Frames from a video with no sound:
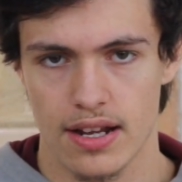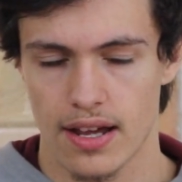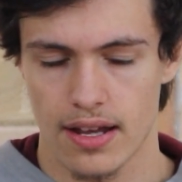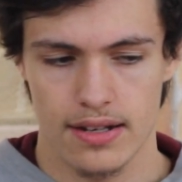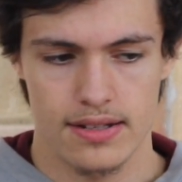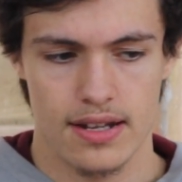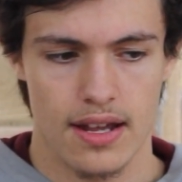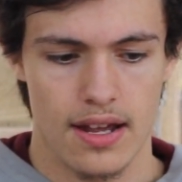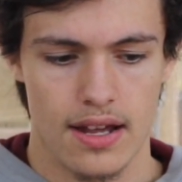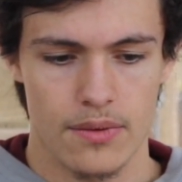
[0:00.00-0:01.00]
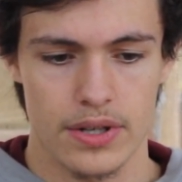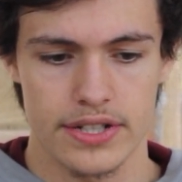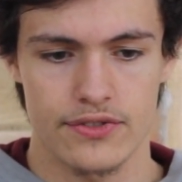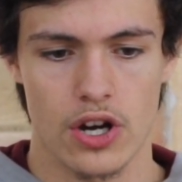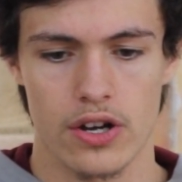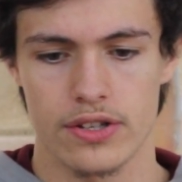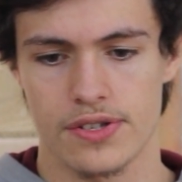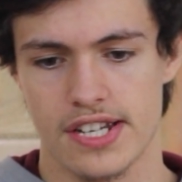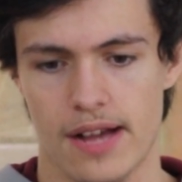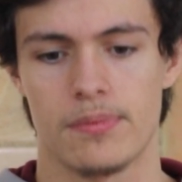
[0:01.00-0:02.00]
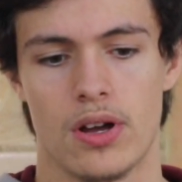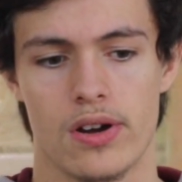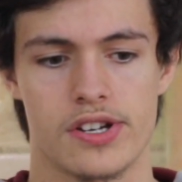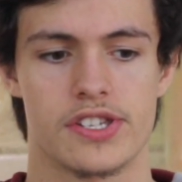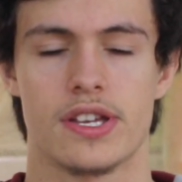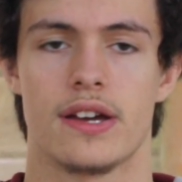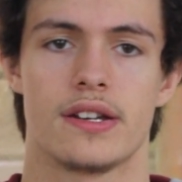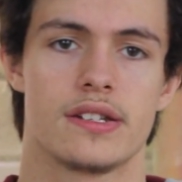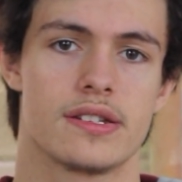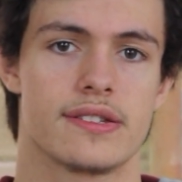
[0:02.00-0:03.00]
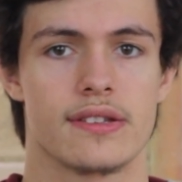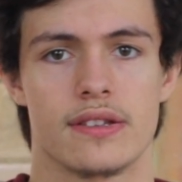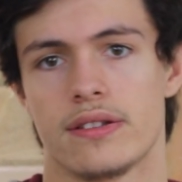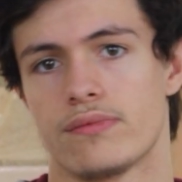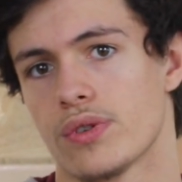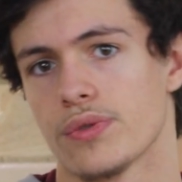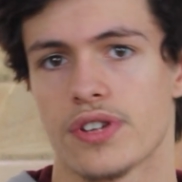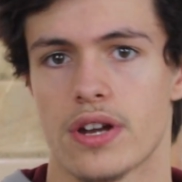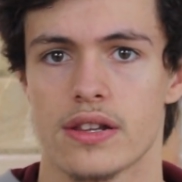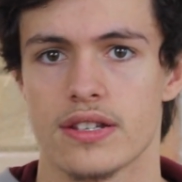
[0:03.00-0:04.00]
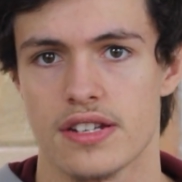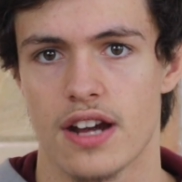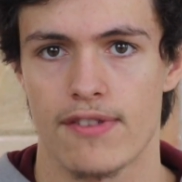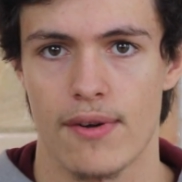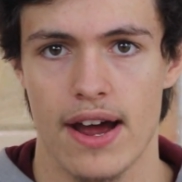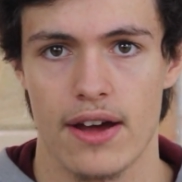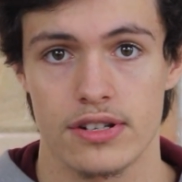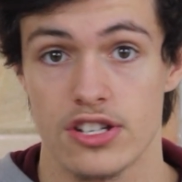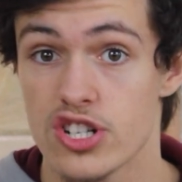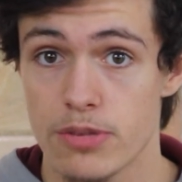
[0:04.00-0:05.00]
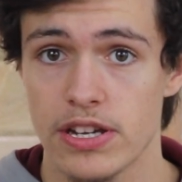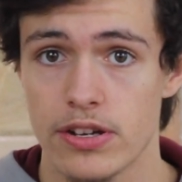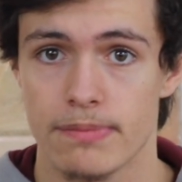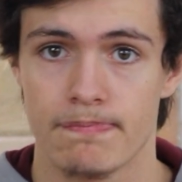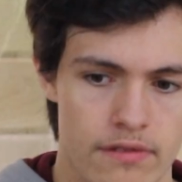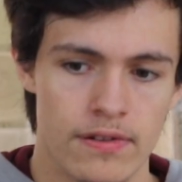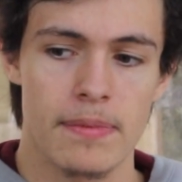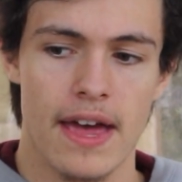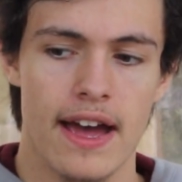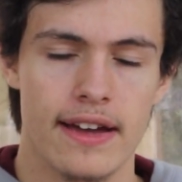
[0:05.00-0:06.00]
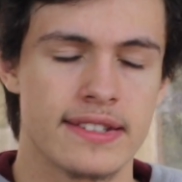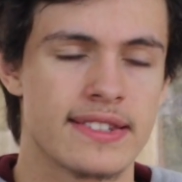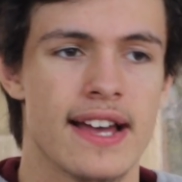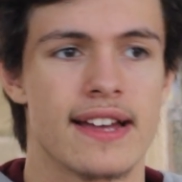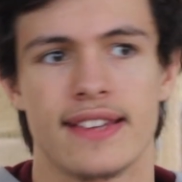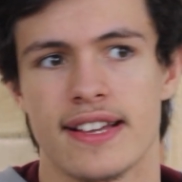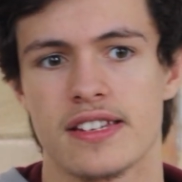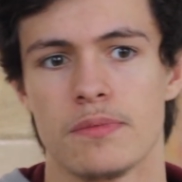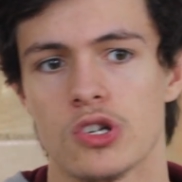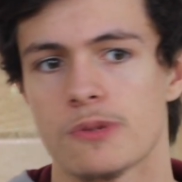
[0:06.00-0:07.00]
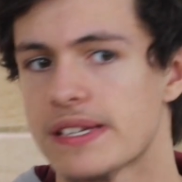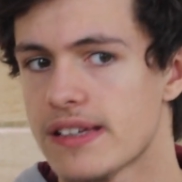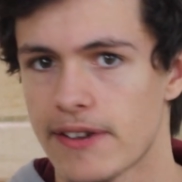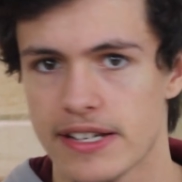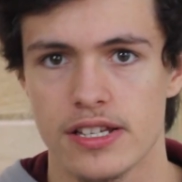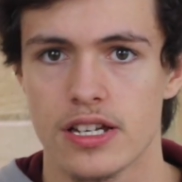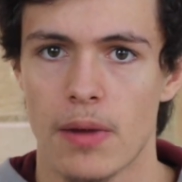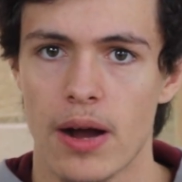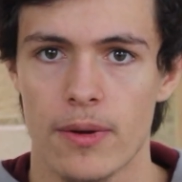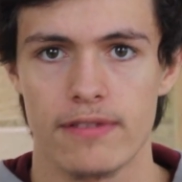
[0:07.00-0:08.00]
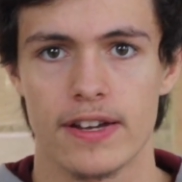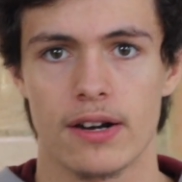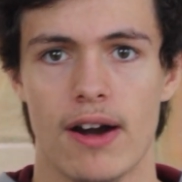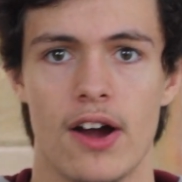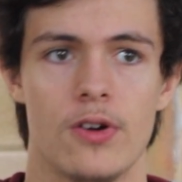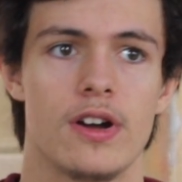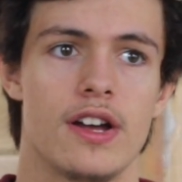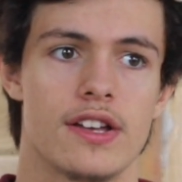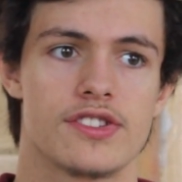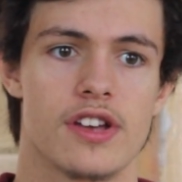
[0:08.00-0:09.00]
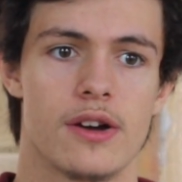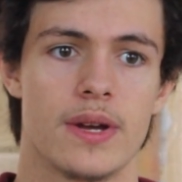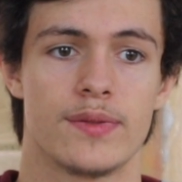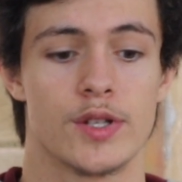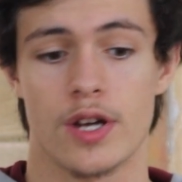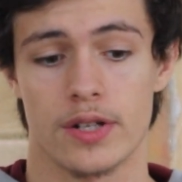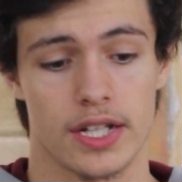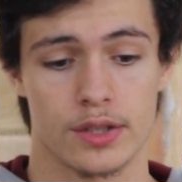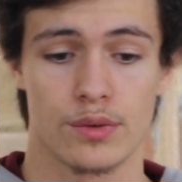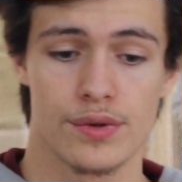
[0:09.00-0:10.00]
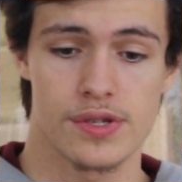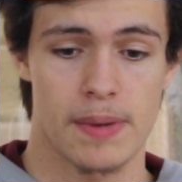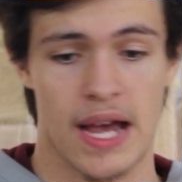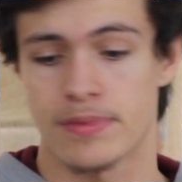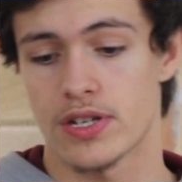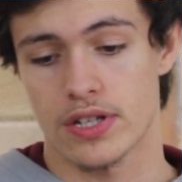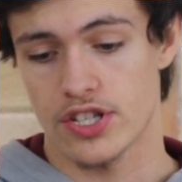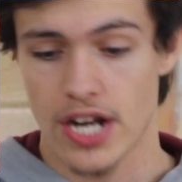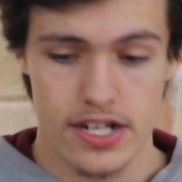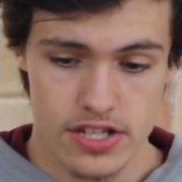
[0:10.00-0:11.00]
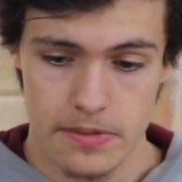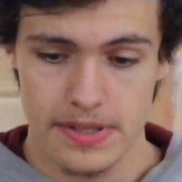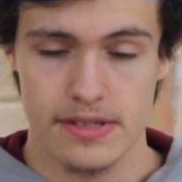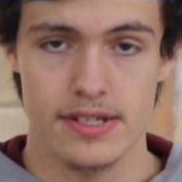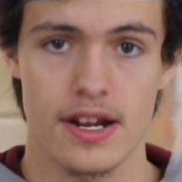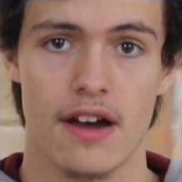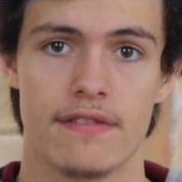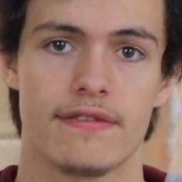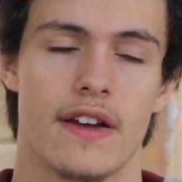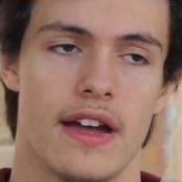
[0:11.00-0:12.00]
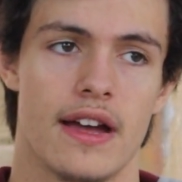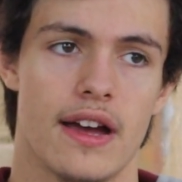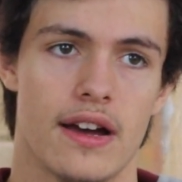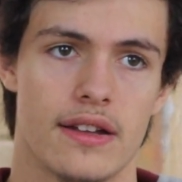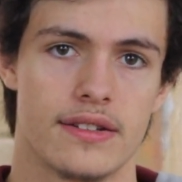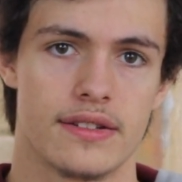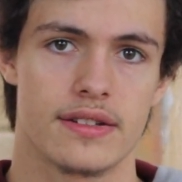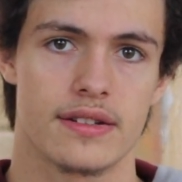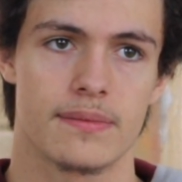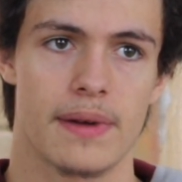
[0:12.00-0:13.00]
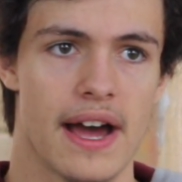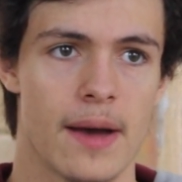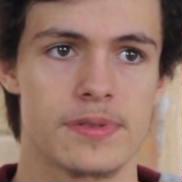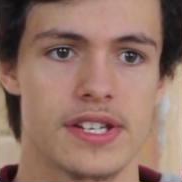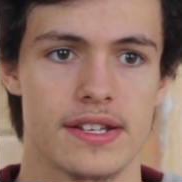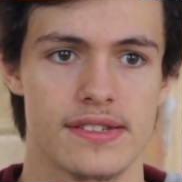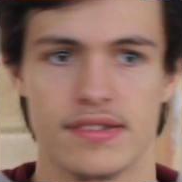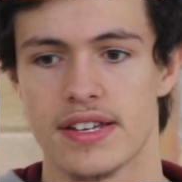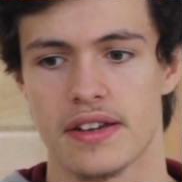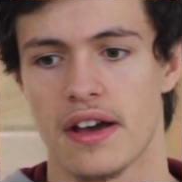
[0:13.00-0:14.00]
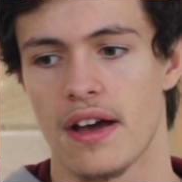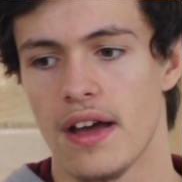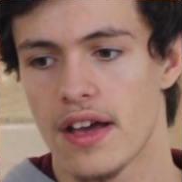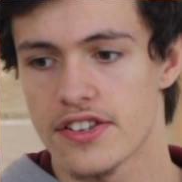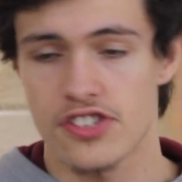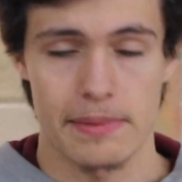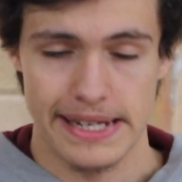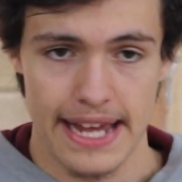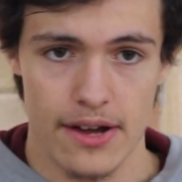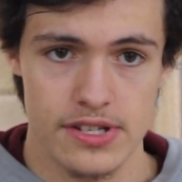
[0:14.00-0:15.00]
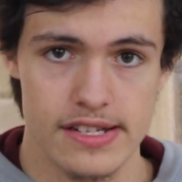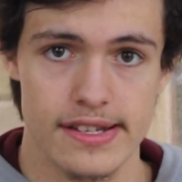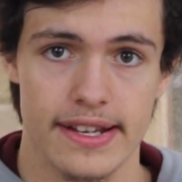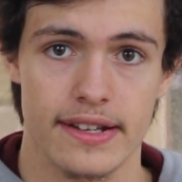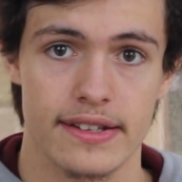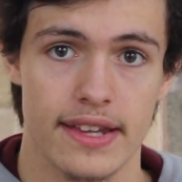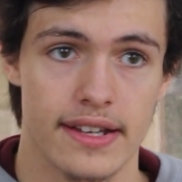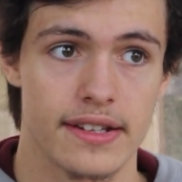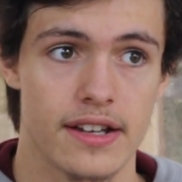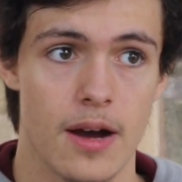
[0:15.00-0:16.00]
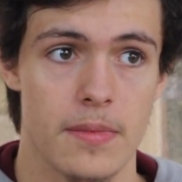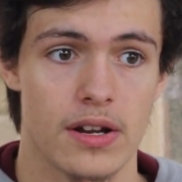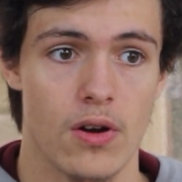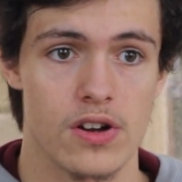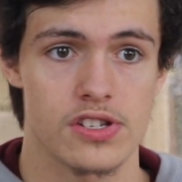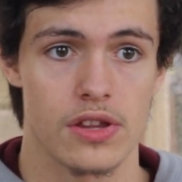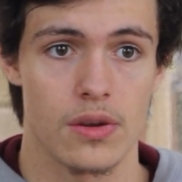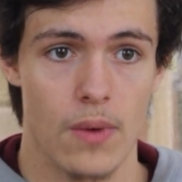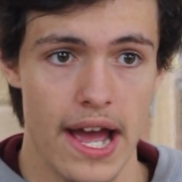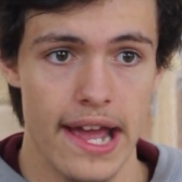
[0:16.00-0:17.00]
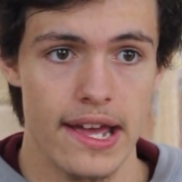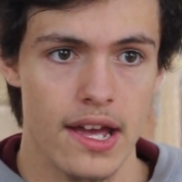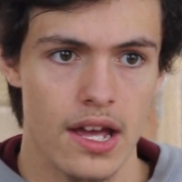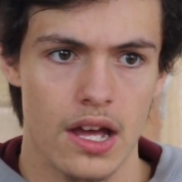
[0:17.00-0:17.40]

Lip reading: And when you've got your stat blocks and rules on other stuff around, you should be good. From there's some more specifics that you might want to figure out. So if you don't like the rules, perhaps you can change them and stuff, and perhaps consider some encounters that they can come across on the way.